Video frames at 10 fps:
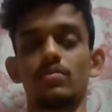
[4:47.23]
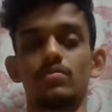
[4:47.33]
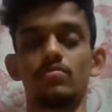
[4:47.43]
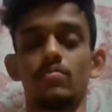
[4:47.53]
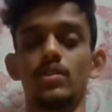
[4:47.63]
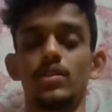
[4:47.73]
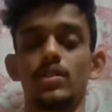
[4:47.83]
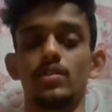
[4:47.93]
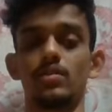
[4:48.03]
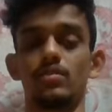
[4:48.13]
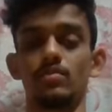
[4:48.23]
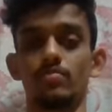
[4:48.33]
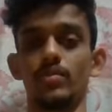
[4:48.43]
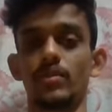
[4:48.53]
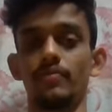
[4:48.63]
But
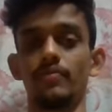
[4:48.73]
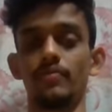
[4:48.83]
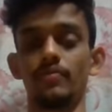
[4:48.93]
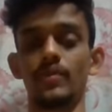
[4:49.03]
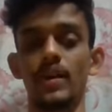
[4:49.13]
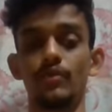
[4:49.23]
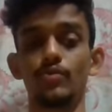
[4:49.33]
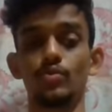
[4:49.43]
we have